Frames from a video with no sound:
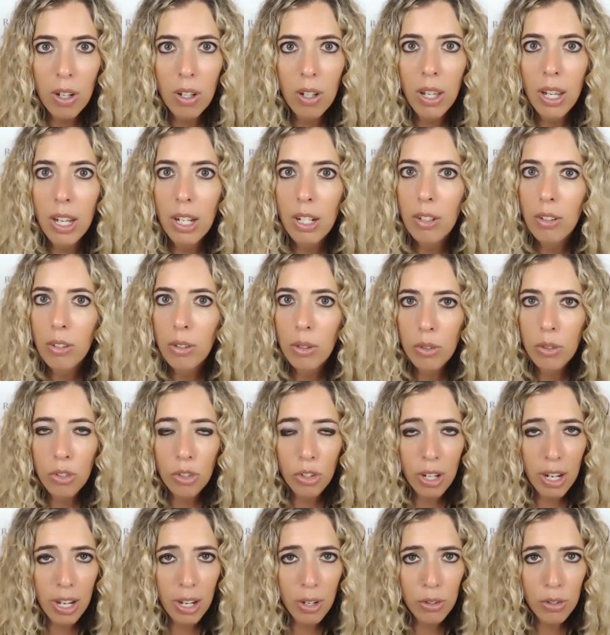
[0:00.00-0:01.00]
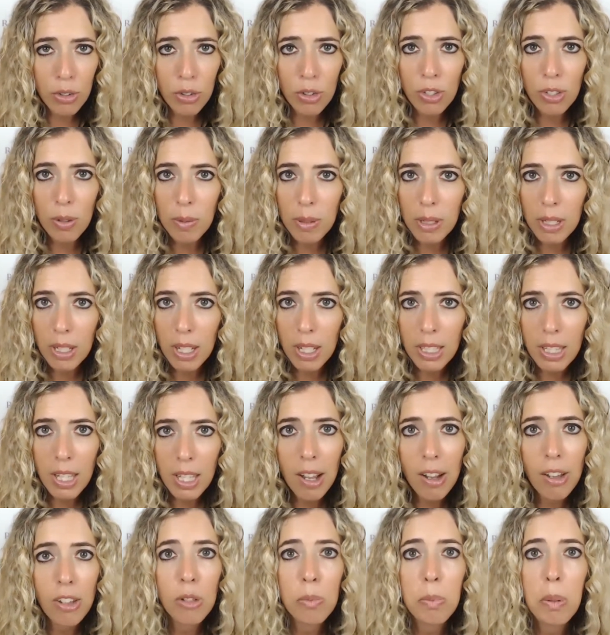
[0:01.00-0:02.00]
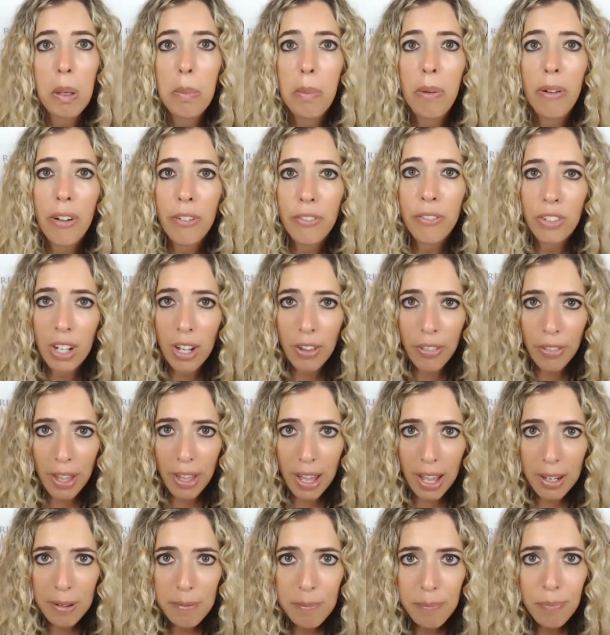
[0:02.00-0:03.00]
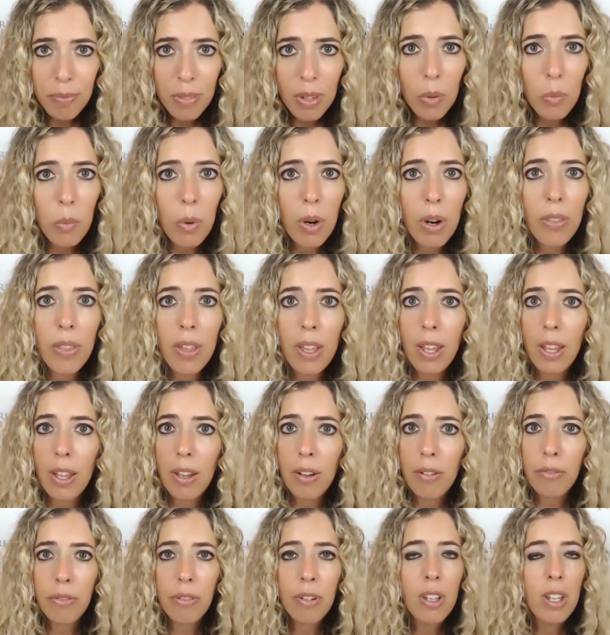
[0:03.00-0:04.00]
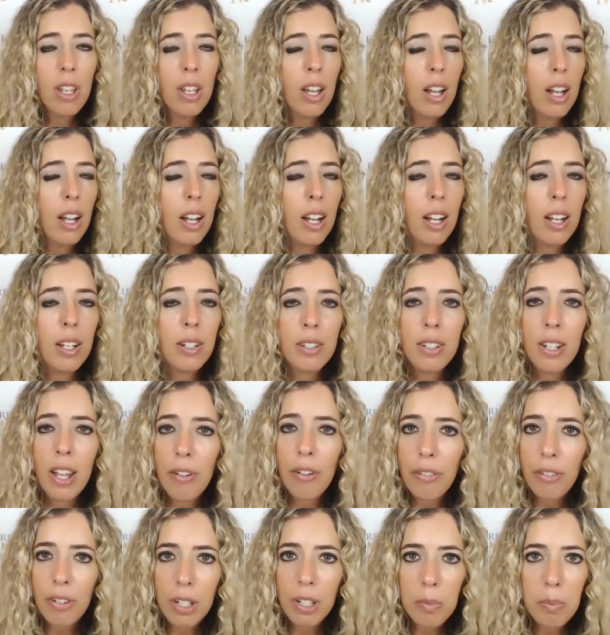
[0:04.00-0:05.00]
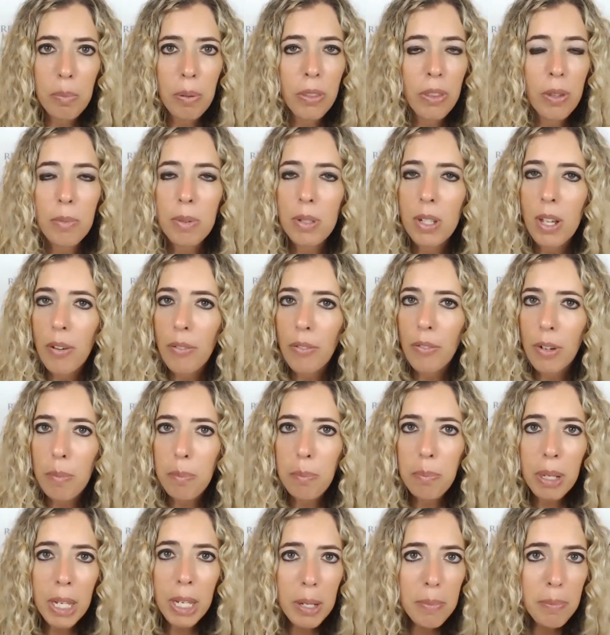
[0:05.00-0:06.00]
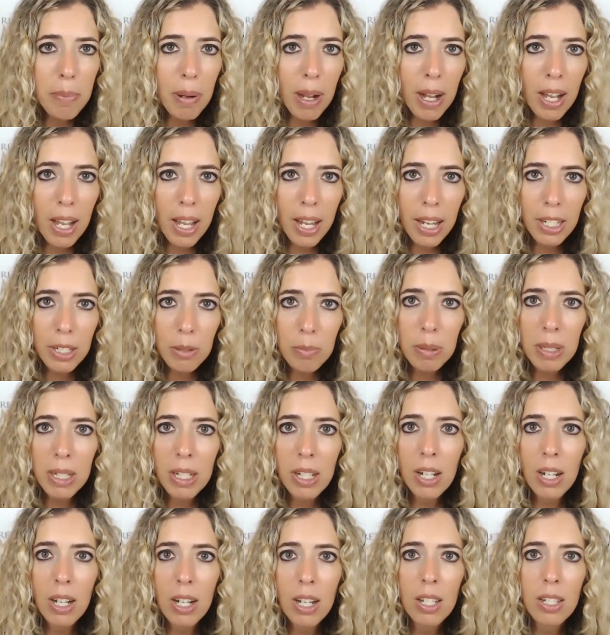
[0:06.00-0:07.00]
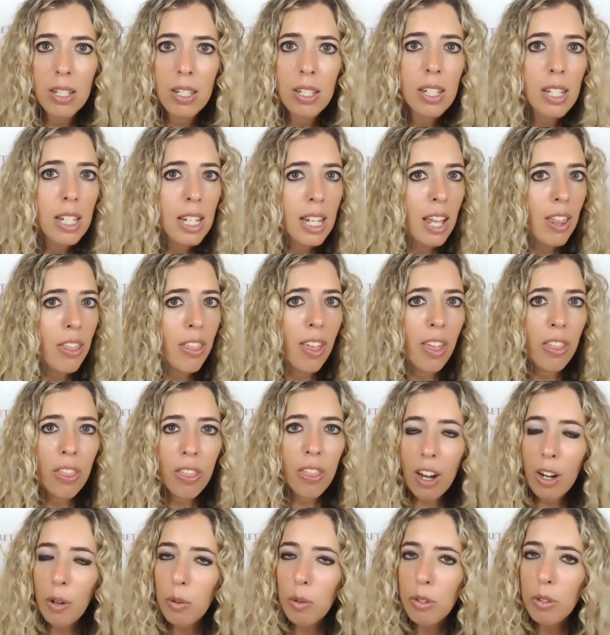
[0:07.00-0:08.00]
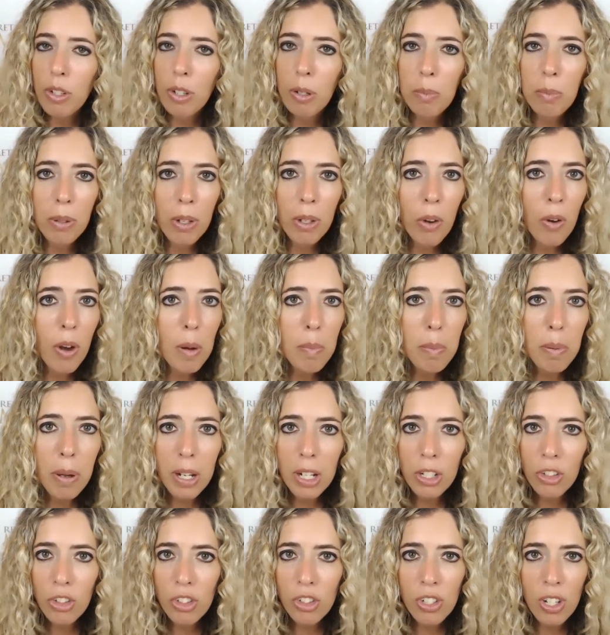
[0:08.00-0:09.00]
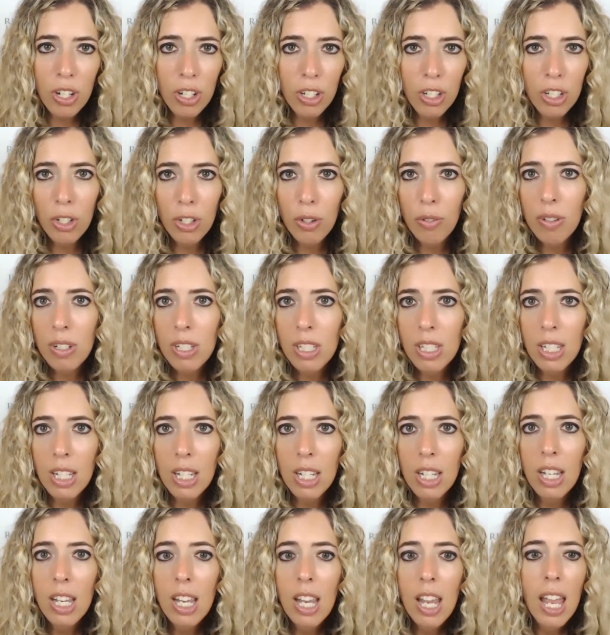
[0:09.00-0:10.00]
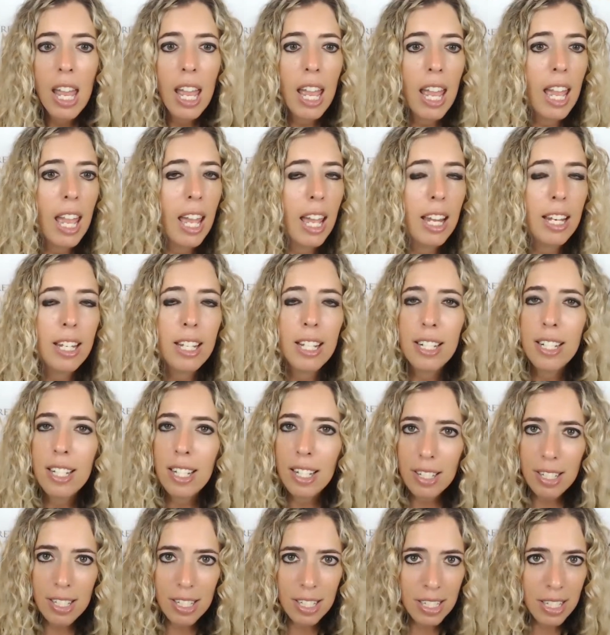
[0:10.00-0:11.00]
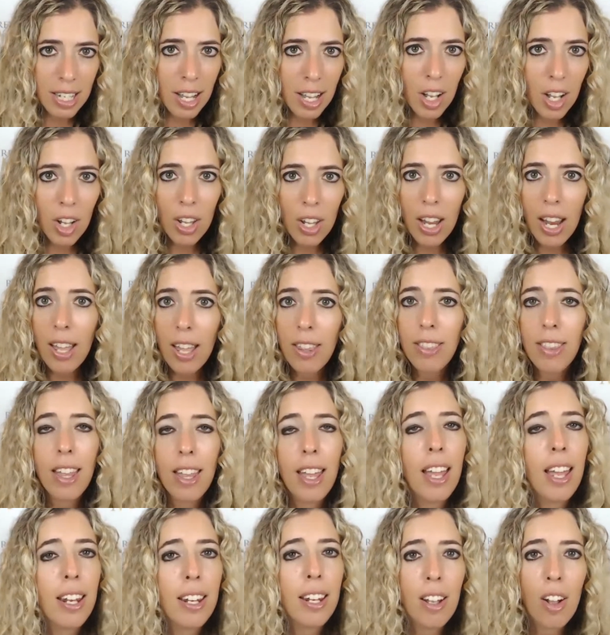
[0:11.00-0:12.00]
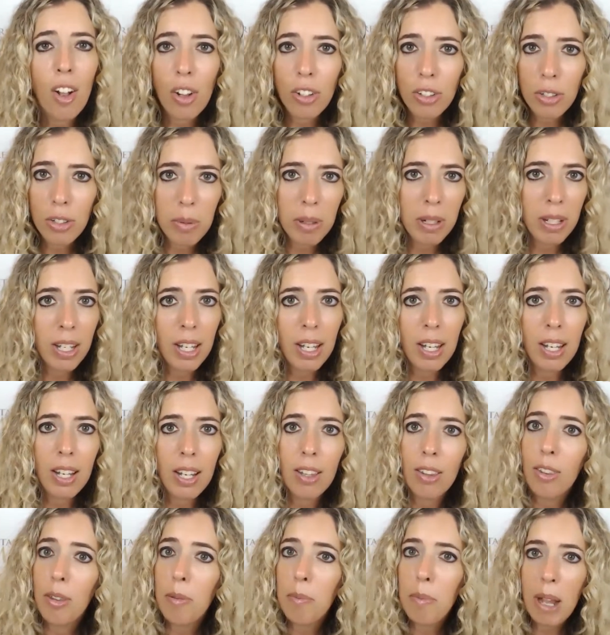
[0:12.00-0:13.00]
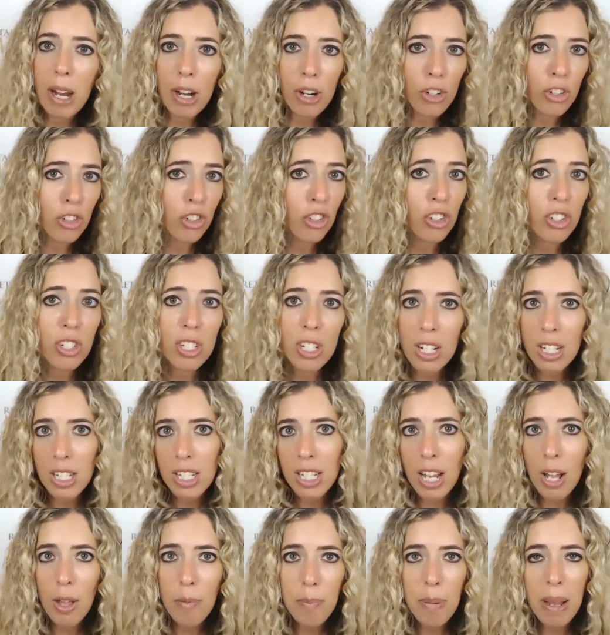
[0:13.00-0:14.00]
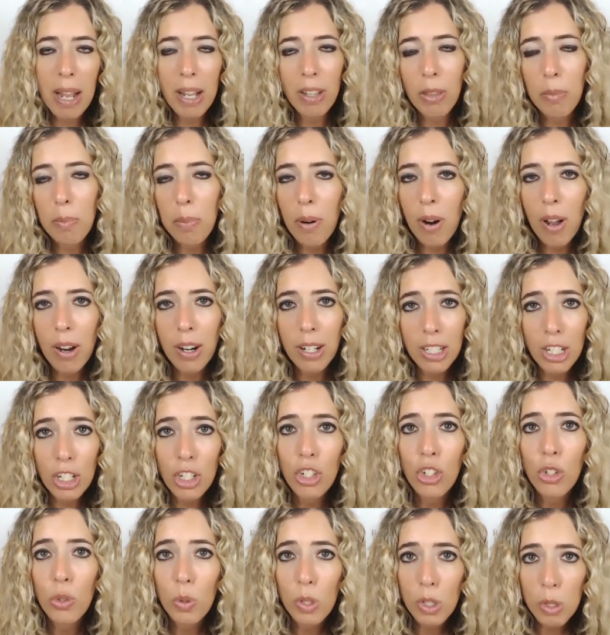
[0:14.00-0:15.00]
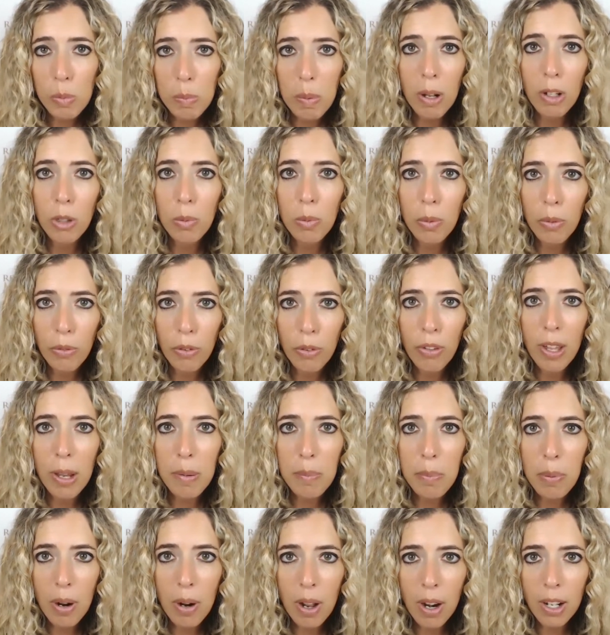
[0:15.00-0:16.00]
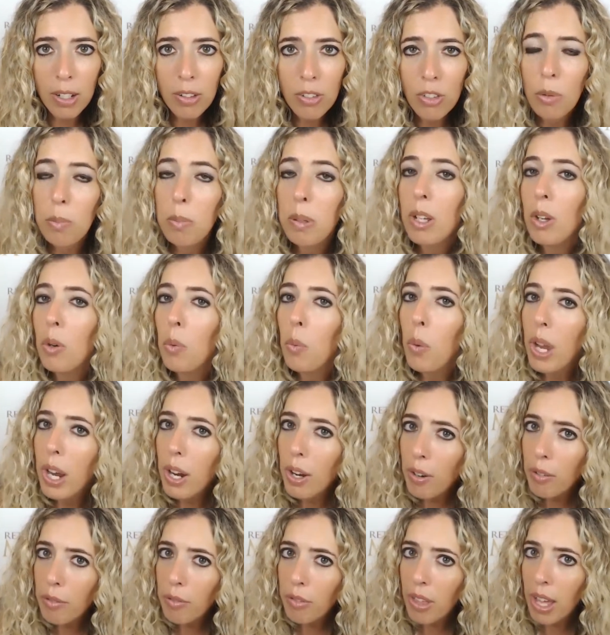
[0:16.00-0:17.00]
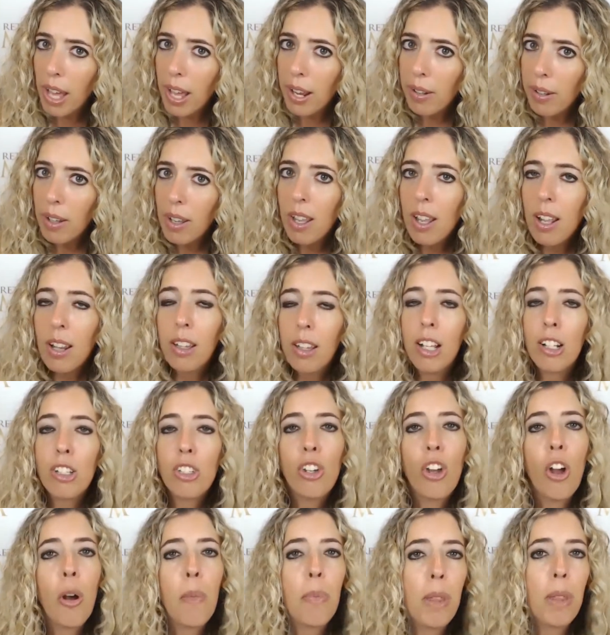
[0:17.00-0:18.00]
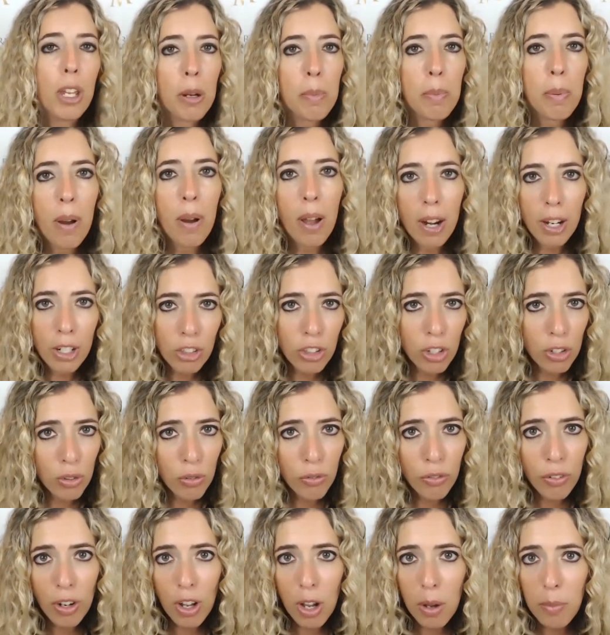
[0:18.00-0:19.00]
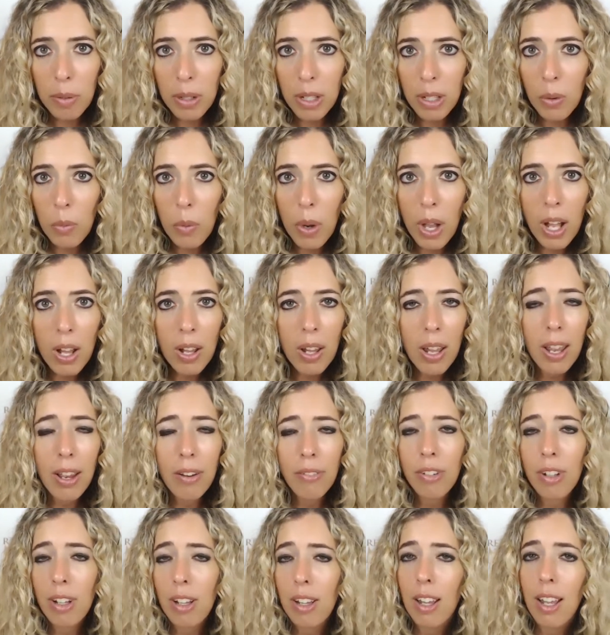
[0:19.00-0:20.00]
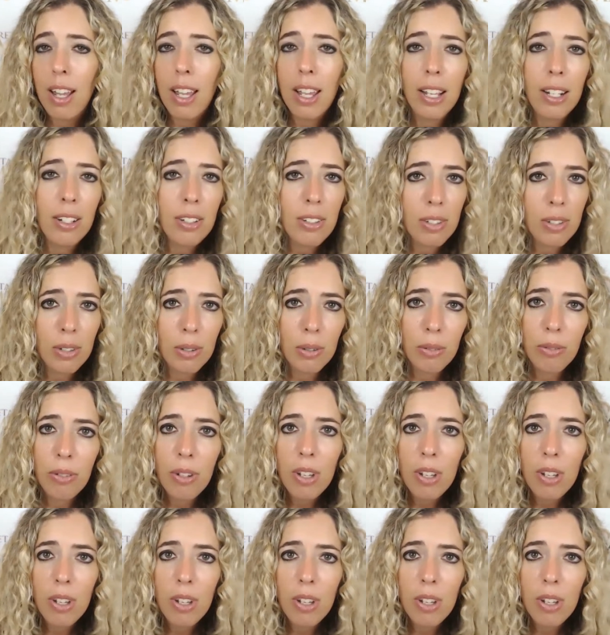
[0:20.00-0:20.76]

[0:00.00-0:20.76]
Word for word: like lose your house or something like that, because people have done that where they have definitely put themselves in a big bind because they thought it was going to blow up on HSN and QVC and it didn't sell. And then ultimately the buyers just sends back the product and you're responsible for that product. So be aware of that. Let's hope that your product does phenomenally well. I have clients who've